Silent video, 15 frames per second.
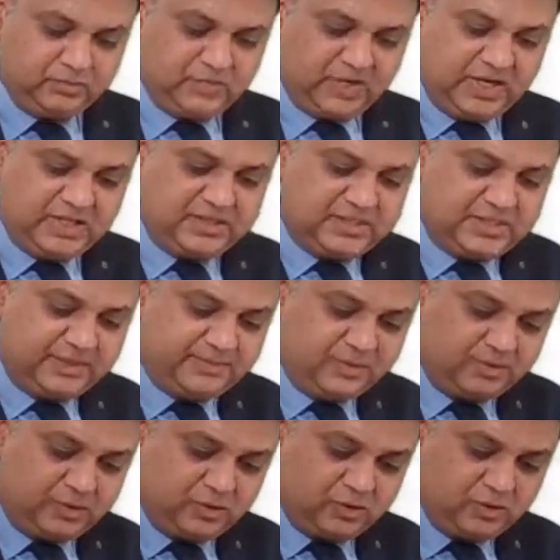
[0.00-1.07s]
In step
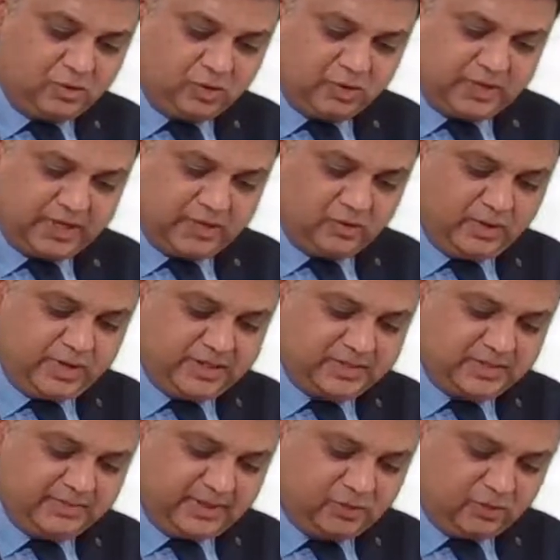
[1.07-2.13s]
number 2, you can do answer
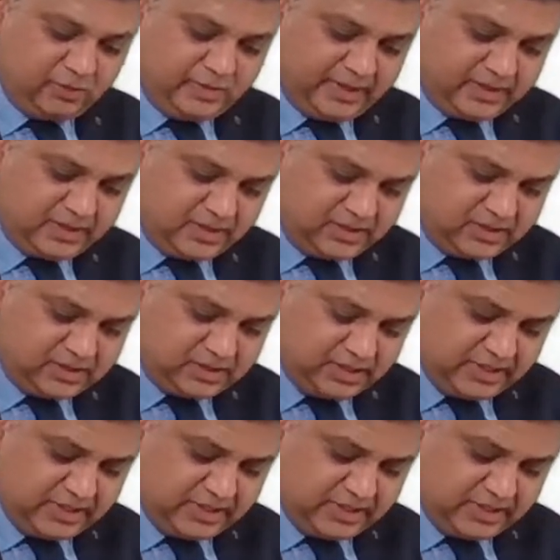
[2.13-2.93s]
by two methods.